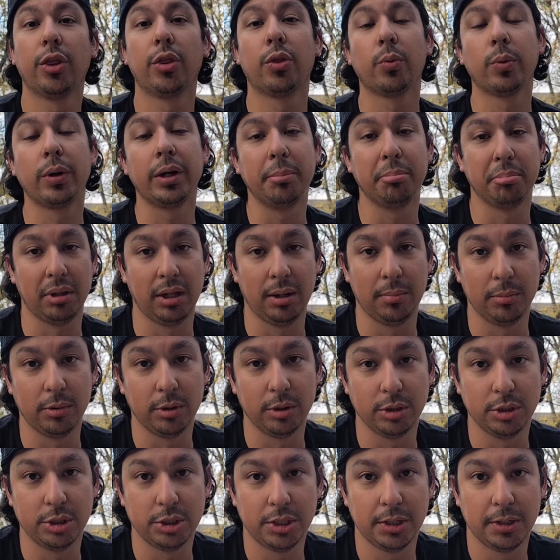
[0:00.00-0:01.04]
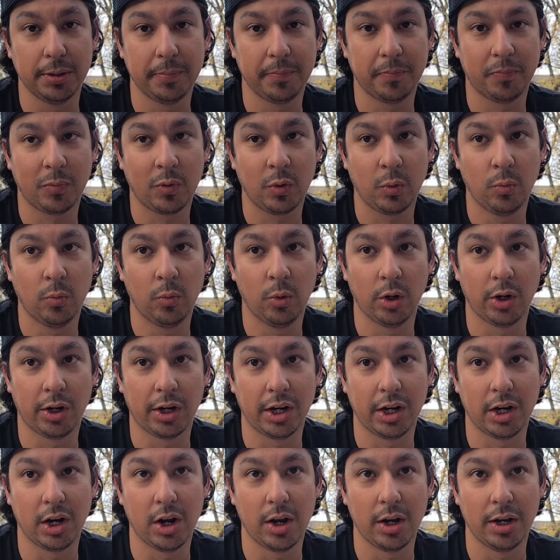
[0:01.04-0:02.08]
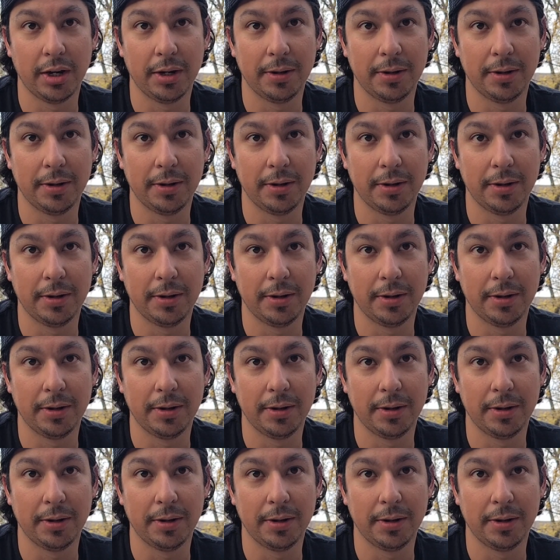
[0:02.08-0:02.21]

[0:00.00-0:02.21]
three plumbers working on